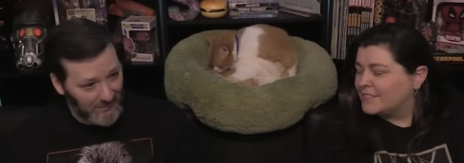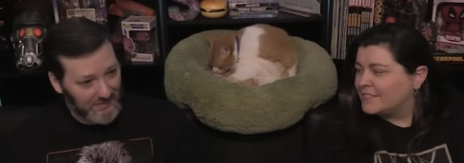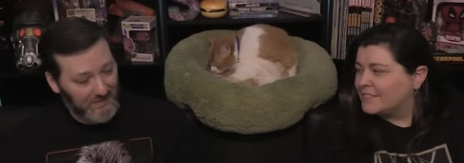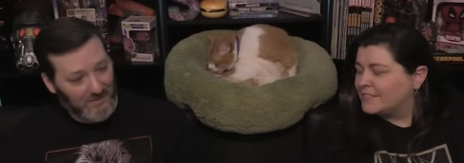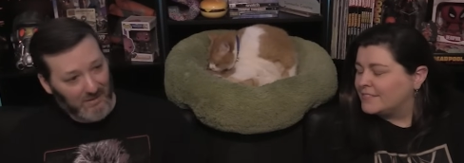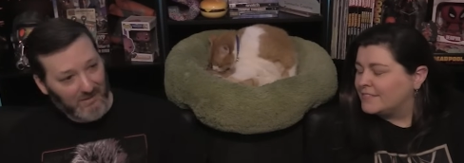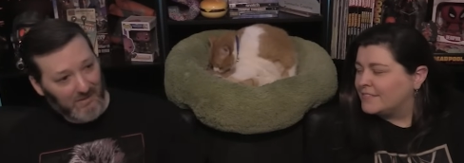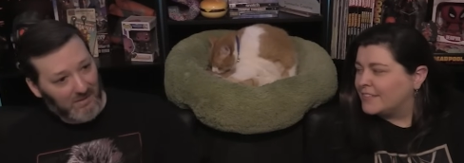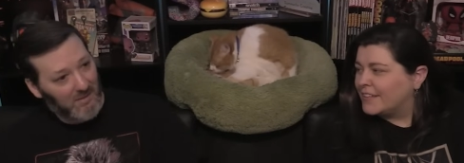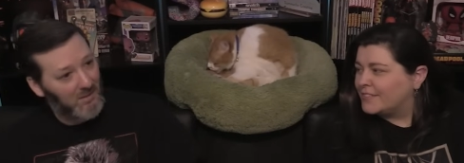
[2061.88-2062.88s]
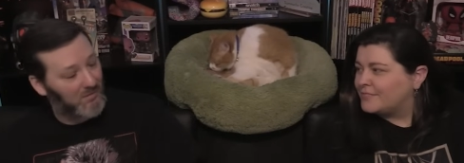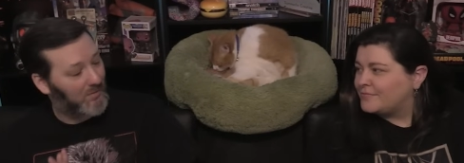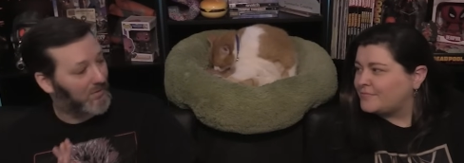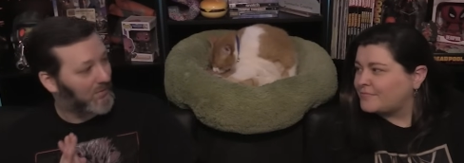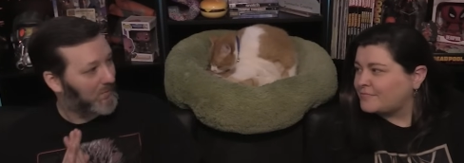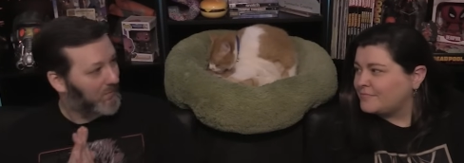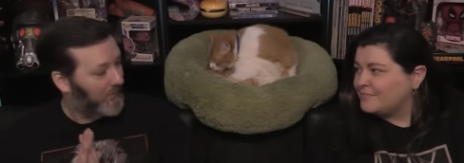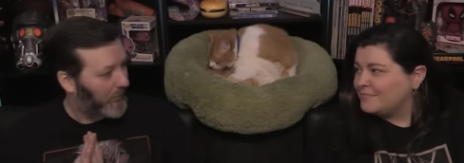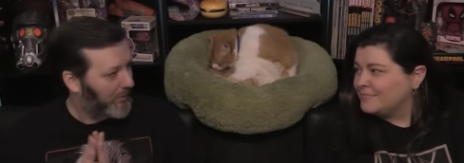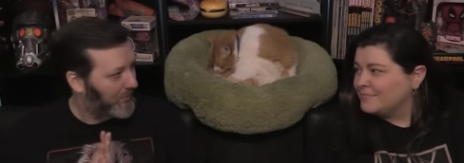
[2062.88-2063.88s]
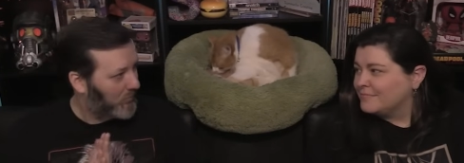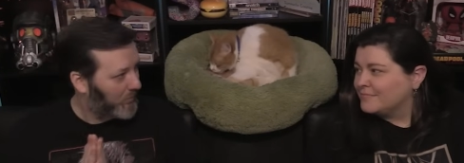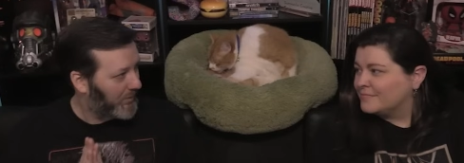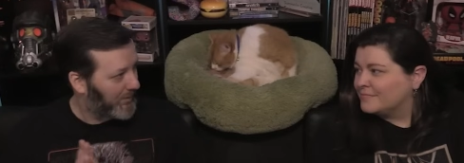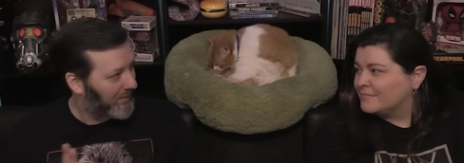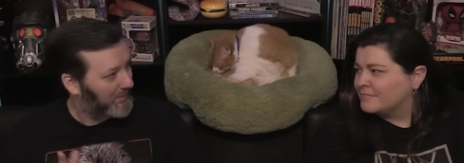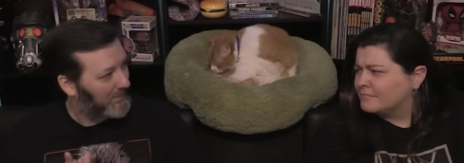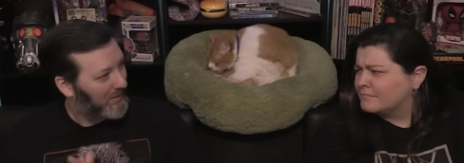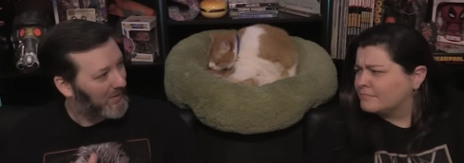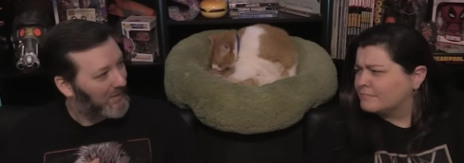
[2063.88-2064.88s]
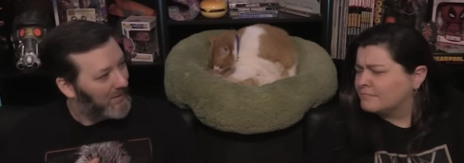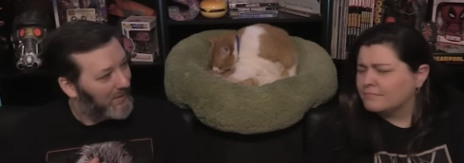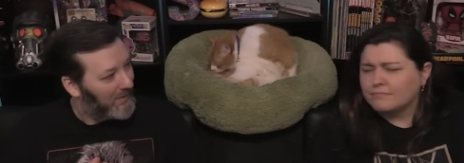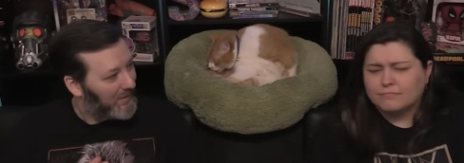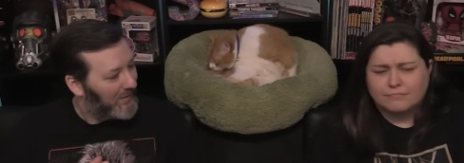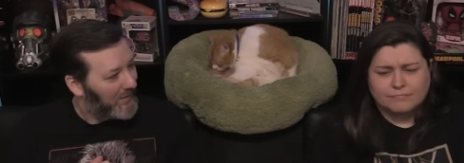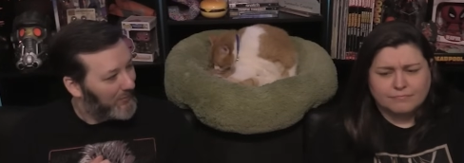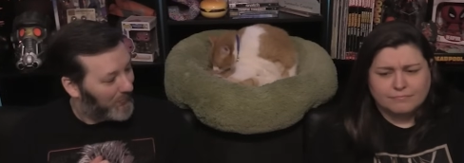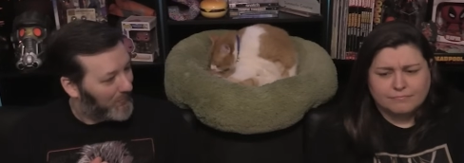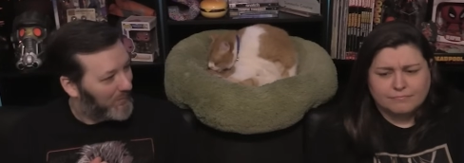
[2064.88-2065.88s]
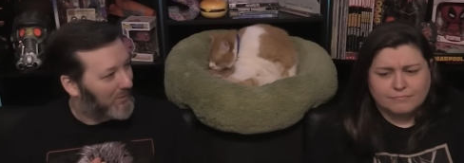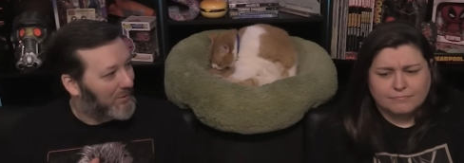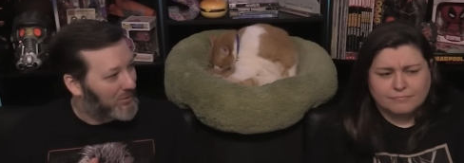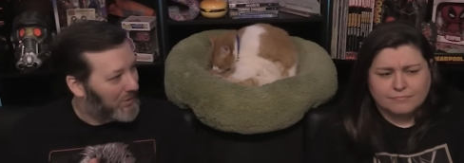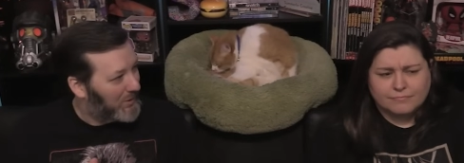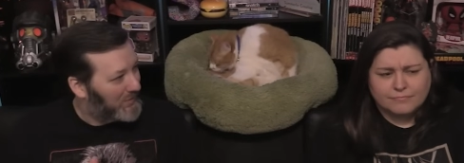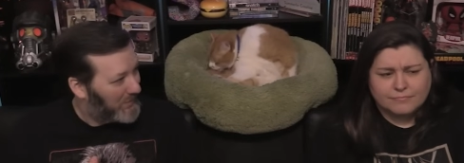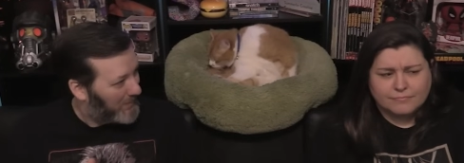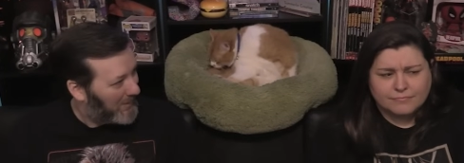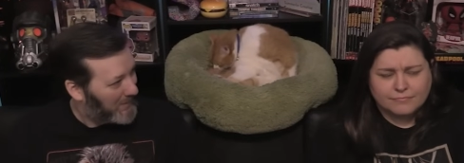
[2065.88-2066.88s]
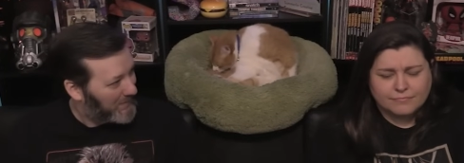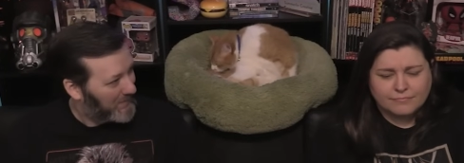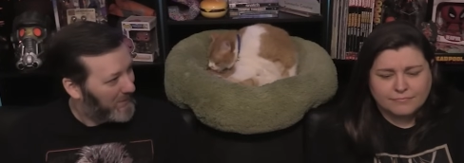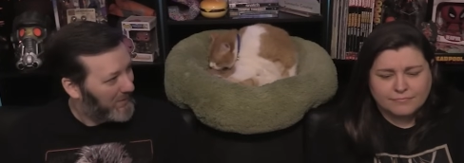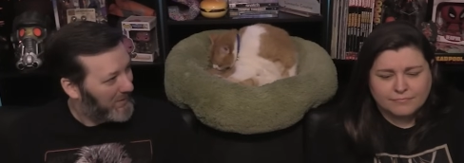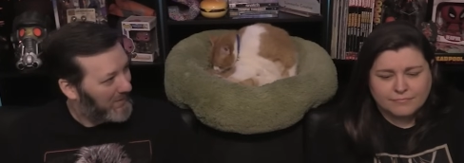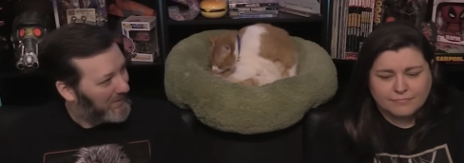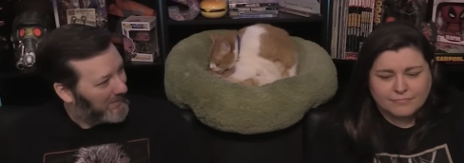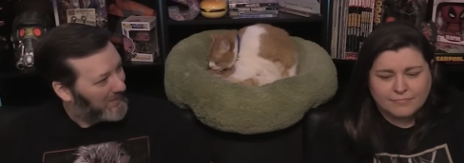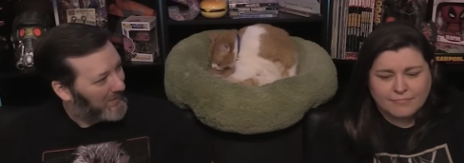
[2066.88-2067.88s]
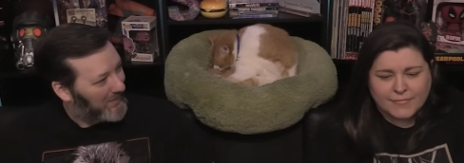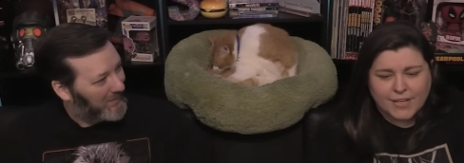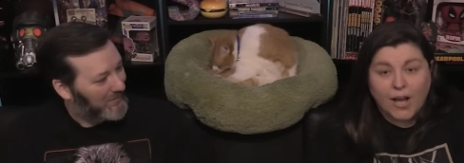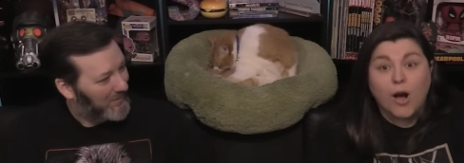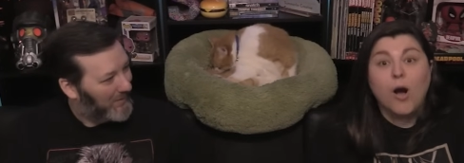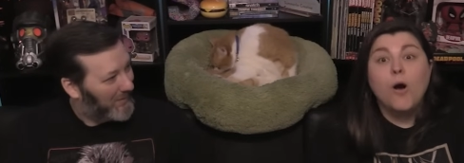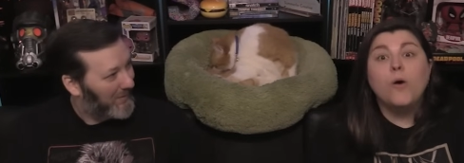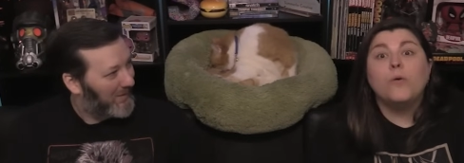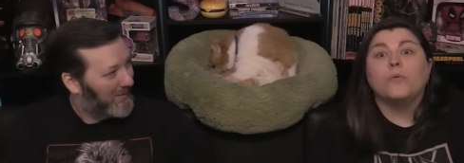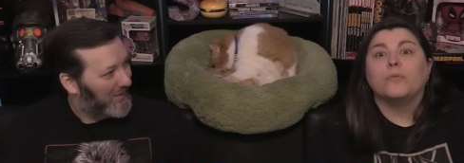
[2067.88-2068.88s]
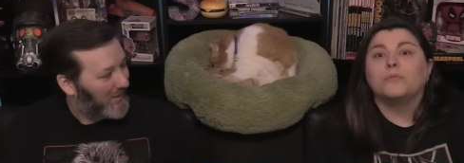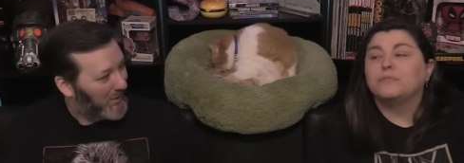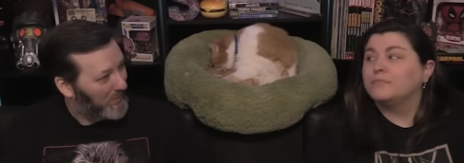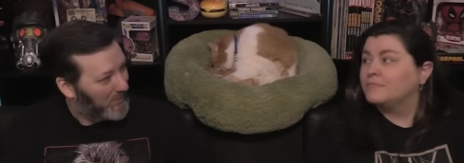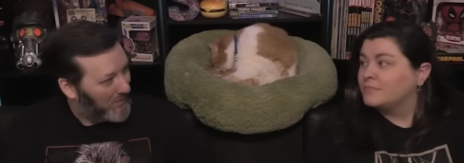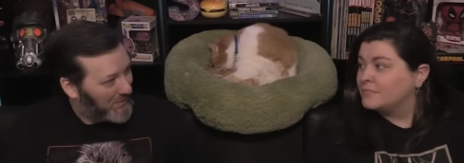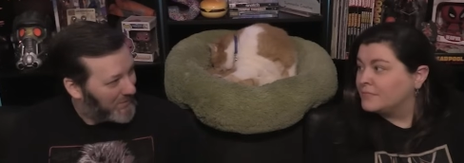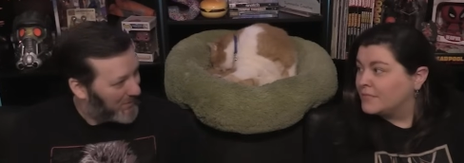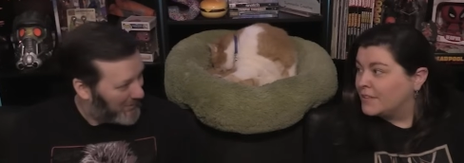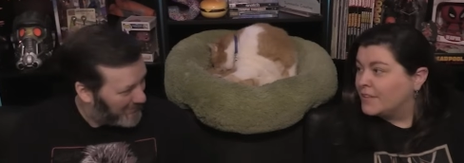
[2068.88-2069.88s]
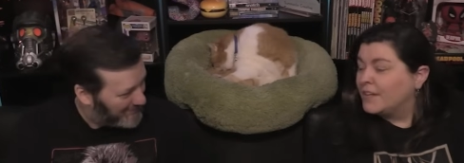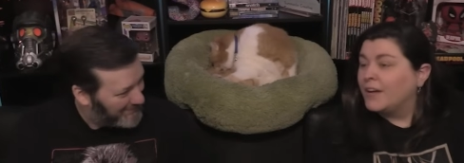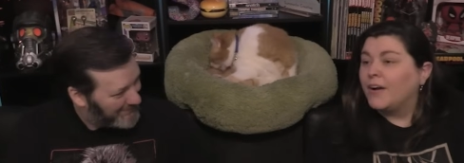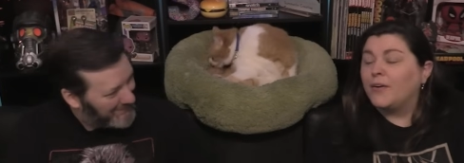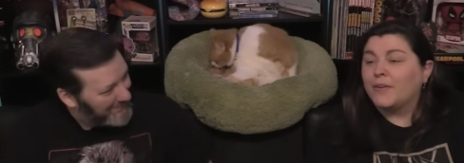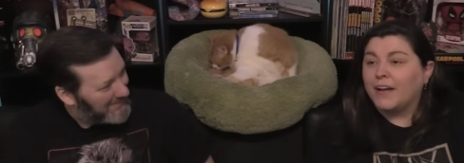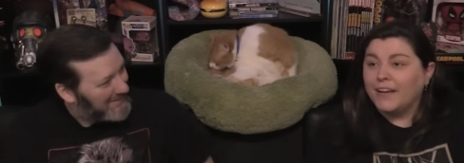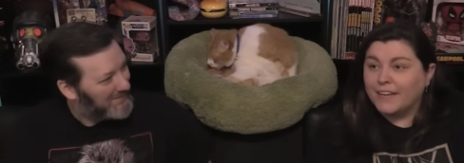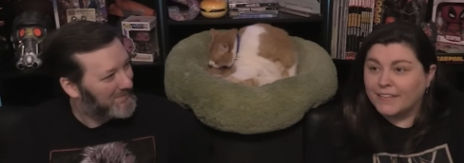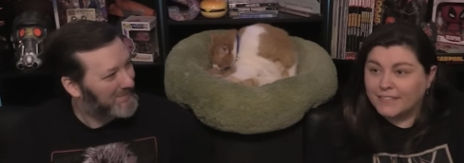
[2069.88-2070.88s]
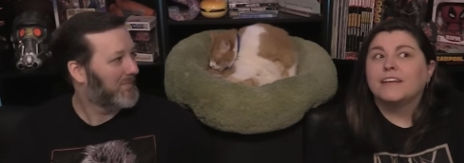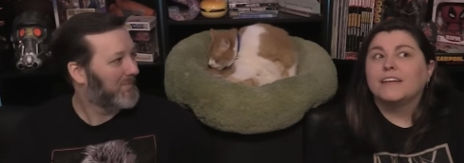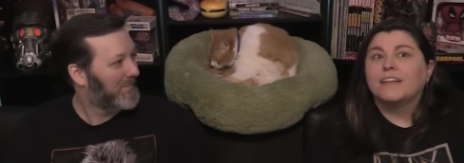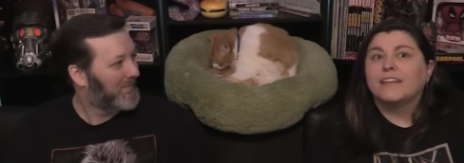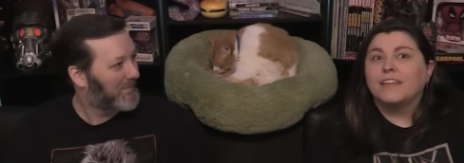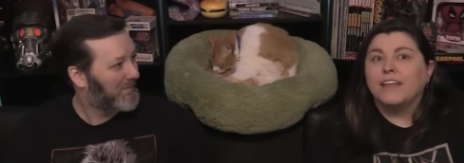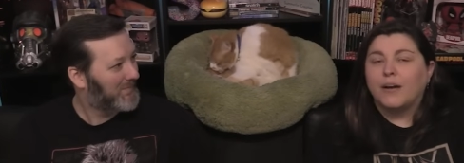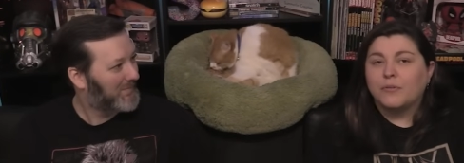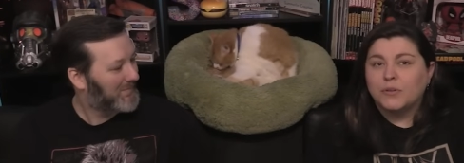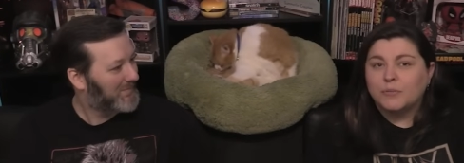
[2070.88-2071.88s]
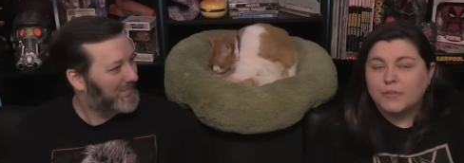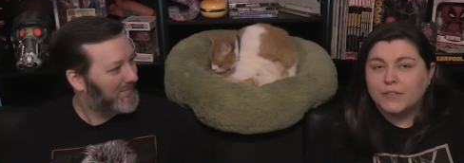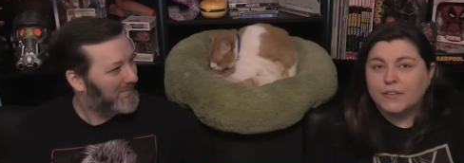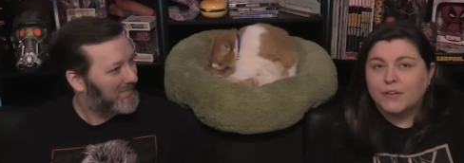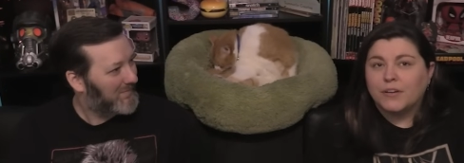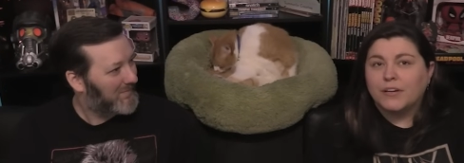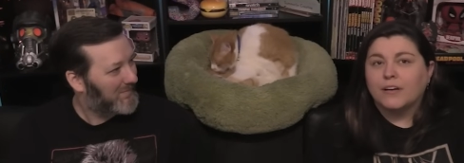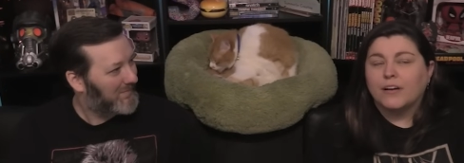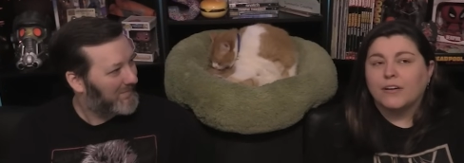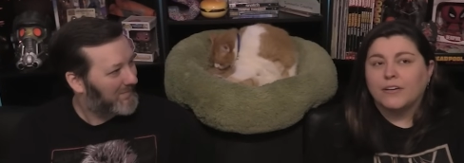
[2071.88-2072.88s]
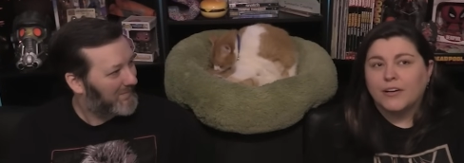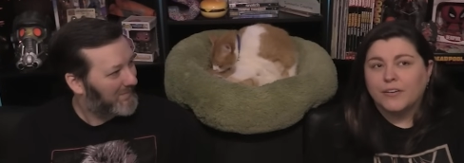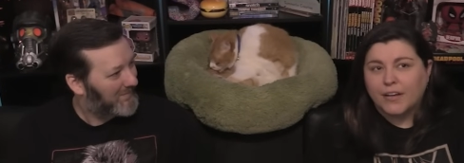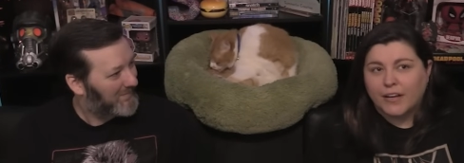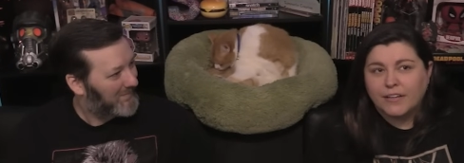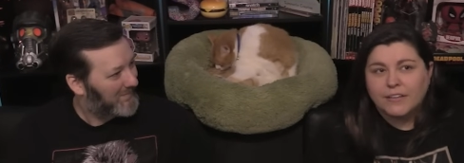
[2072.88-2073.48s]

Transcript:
Speaker 1: see that. Yeah. Uh, but no, Fred Gwynne. You remember the judge from My Cousin Vinny?
Speaker 2: Yeah. Oh.
Speaker 1: Herman Munster.
Speaker 2: Okay, that would have been okay.